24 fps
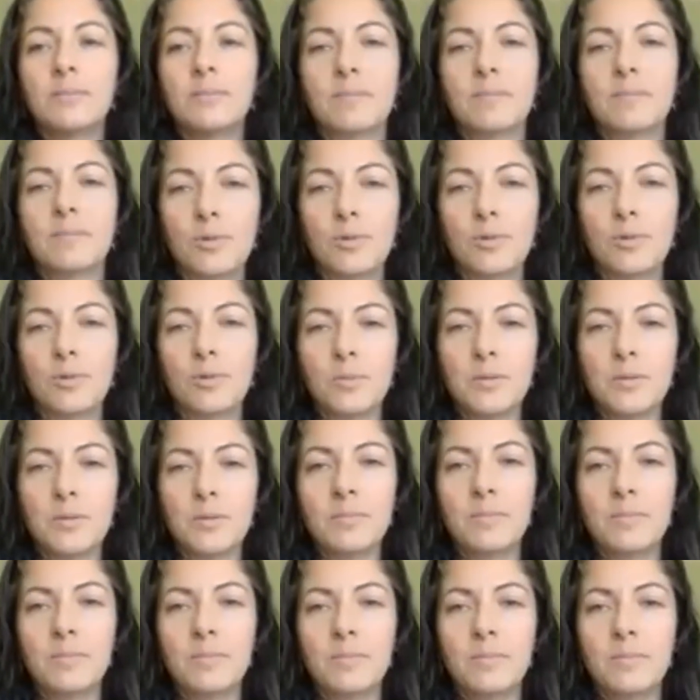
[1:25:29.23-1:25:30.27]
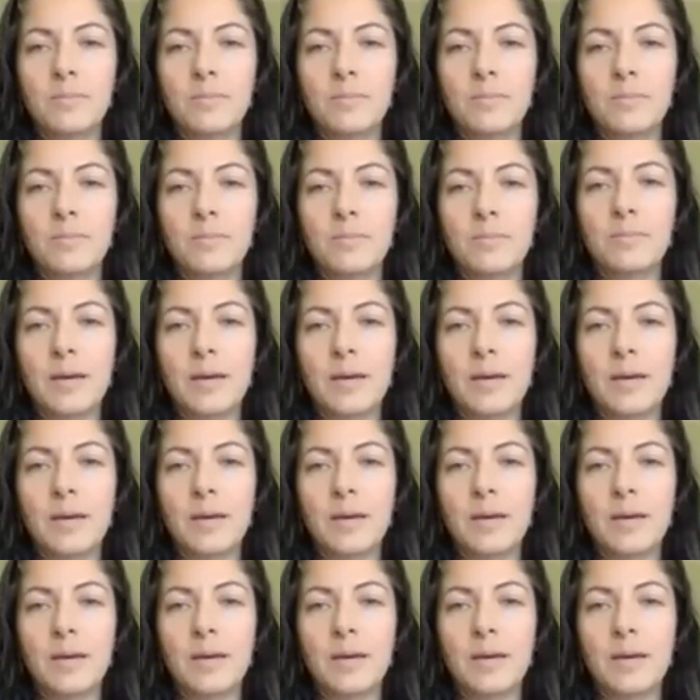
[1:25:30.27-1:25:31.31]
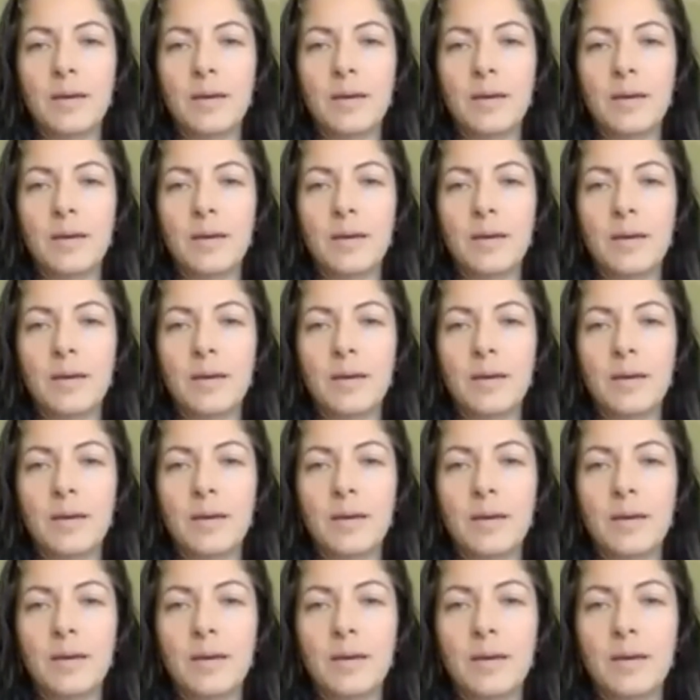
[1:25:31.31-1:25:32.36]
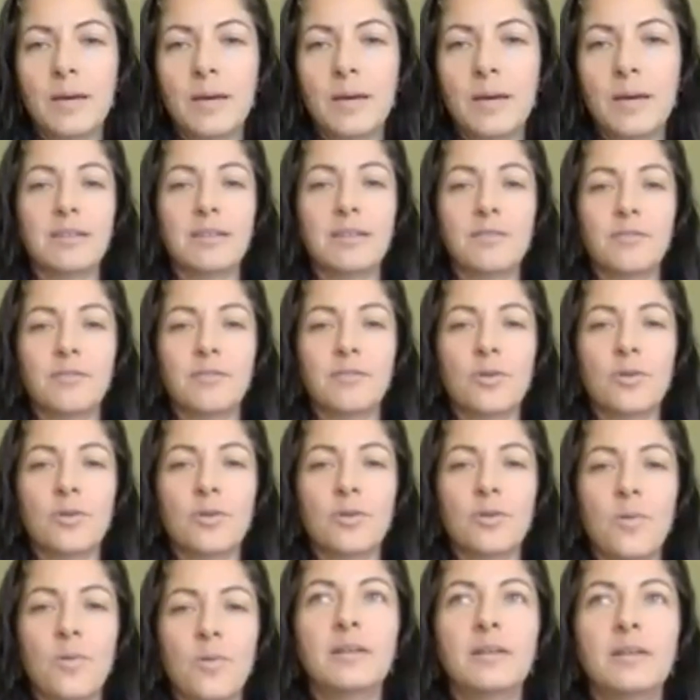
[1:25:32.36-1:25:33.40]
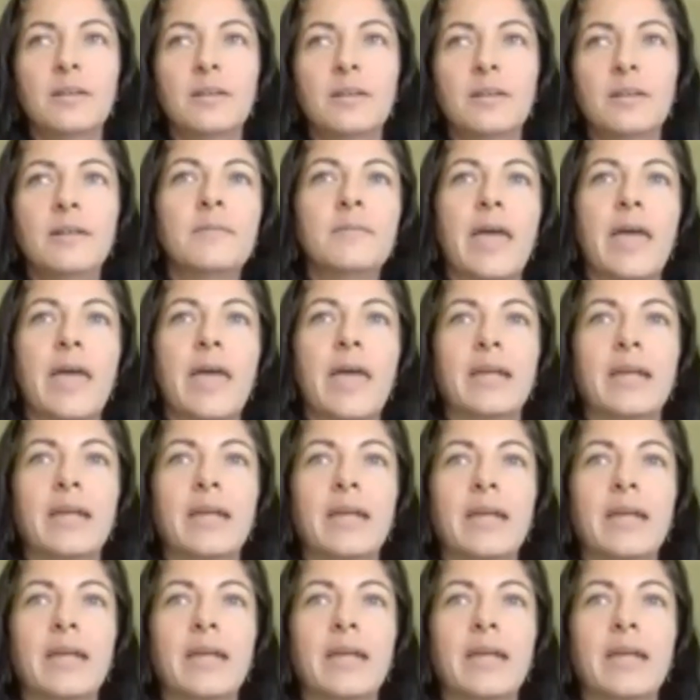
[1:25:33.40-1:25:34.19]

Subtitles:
would be better to satiate it for a while.